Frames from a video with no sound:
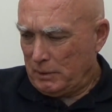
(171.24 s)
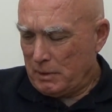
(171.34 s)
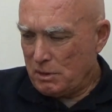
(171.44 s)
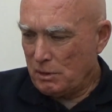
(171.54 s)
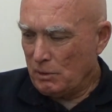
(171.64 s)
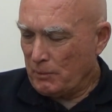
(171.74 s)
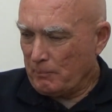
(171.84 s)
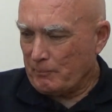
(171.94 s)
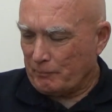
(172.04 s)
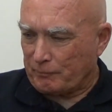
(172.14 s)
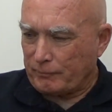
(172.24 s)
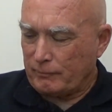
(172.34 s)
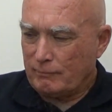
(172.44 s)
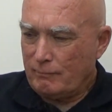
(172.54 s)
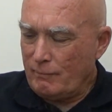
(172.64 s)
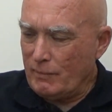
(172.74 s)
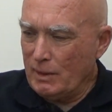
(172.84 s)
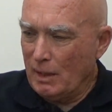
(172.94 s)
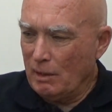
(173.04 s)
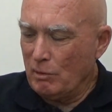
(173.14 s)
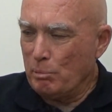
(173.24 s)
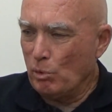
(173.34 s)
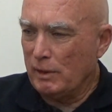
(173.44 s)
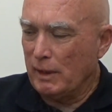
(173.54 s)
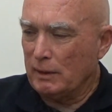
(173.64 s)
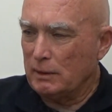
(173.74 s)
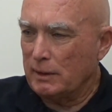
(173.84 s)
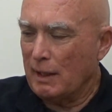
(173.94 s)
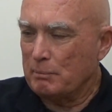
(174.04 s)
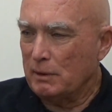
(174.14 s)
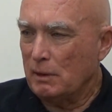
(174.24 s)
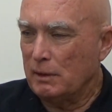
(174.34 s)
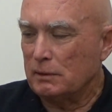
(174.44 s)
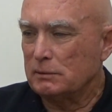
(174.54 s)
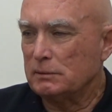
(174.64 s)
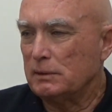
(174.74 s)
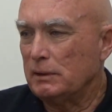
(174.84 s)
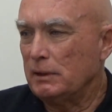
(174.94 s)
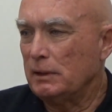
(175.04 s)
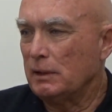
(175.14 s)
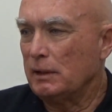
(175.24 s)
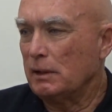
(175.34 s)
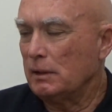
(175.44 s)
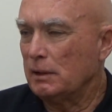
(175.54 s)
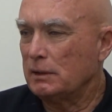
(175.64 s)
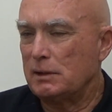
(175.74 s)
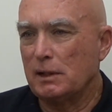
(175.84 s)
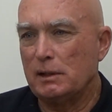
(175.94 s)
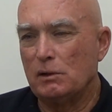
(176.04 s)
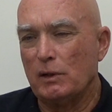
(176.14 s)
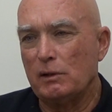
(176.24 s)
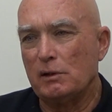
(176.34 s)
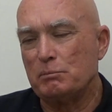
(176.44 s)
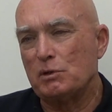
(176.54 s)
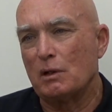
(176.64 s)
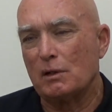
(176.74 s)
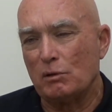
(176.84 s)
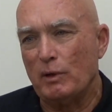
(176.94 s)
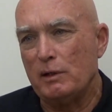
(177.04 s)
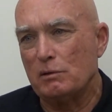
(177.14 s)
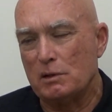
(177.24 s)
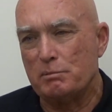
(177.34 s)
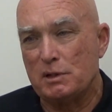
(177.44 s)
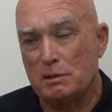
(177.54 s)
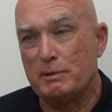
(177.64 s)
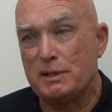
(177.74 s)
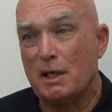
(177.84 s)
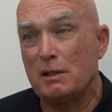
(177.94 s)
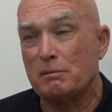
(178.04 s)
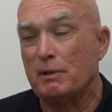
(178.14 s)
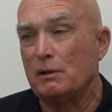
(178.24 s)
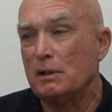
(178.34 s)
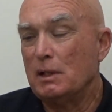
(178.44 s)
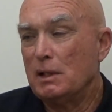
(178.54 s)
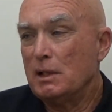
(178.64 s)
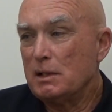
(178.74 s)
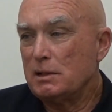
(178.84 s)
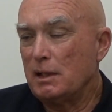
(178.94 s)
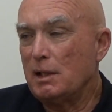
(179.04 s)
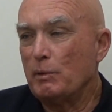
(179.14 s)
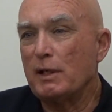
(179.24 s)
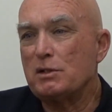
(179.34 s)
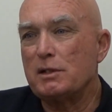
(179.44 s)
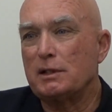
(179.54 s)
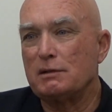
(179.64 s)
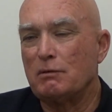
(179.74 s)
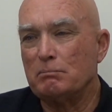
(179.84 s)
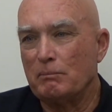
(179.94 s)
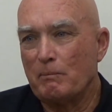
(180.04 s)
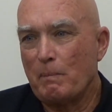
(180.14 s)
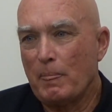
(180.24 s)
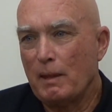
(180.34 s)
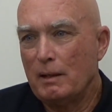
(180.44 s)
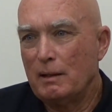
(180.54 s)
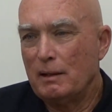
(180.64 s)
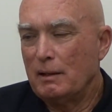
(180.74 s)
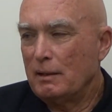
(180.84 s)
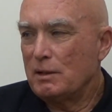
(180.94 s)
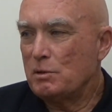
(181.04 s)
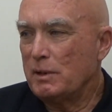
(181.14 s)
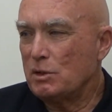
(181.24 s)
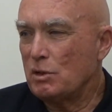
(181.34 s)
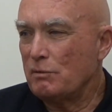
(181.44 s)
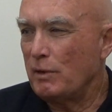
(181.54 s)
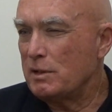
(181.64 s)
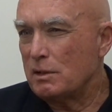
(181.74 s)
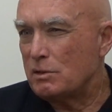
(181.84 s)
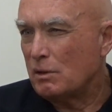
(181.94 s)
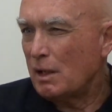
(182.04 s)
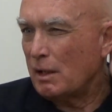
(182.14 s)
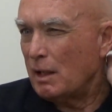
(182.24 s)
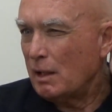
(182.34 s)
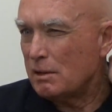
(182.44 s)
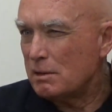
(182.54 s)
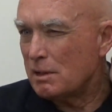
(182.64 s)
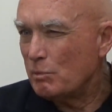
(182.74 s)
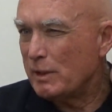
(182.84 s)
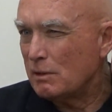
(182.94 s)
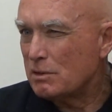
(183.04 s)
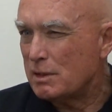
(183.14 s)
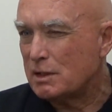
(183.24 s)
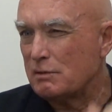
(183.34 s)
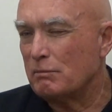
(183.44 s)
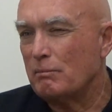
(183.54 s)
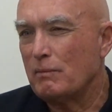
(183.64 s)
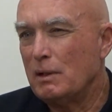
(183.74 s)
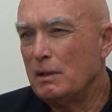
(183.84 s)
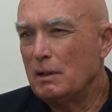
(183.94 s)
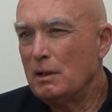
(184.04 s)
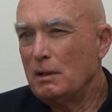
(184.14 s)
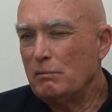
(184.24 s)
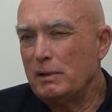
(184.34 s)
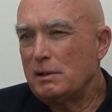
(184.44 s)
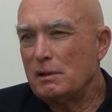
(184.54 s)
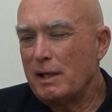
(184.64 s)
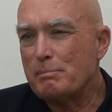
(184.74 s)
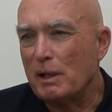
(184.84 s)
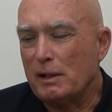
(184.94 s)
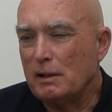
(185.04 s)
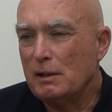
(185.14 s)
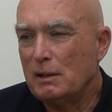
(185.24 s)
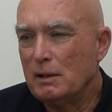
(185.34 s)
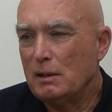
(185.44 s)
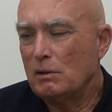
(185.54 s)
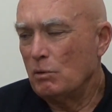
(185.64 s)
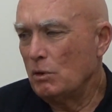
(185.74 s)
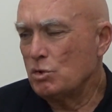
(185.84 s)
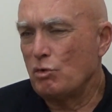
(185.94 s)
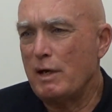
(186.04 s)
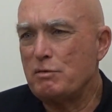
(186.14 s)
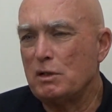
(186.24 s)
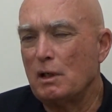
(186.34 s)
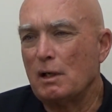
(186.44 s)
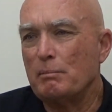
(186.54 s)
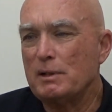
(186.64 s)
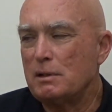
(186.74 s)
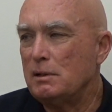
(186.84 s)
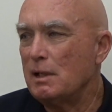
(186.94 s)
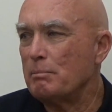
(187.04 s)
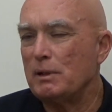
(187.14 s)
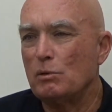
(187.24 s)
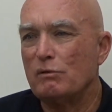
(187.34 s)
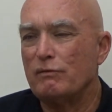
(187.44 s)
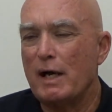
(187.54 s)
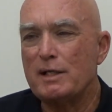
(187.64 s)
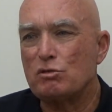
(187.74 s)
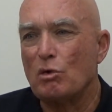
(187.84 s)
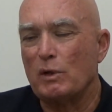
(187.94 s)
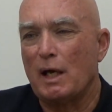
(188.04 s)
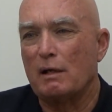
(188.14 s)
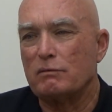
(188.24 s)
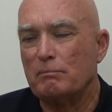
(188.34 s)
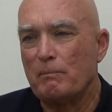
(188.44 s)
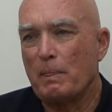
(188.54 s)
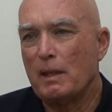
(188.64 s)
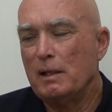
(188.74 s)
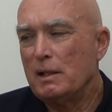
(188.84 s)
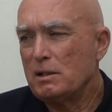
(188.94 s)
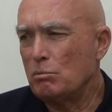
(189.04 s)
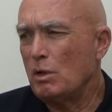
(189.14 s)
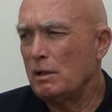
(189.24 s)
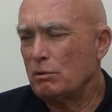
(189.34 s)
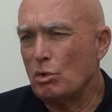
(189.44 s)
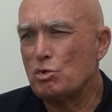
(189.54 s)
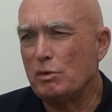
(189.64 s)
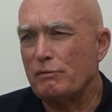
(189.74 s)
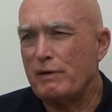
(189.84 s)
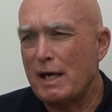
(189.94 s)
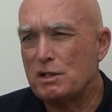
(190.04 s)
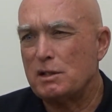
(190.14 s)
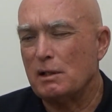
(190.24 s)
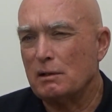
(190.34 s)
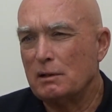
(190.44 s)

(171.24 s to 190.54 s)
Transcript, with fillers: So I reported that to Captain Hunt. And I, the next thing I know, I hear him talking on the radio to the battalion commander. He said, Yeah, we got six of them. So he gets I said, Sir, how, how could you tell me we killed six of them? We didn't kill anybody all those graves you dug up. I said, yeah, but there were vines growing out of them. Said, well, it grows real fast here.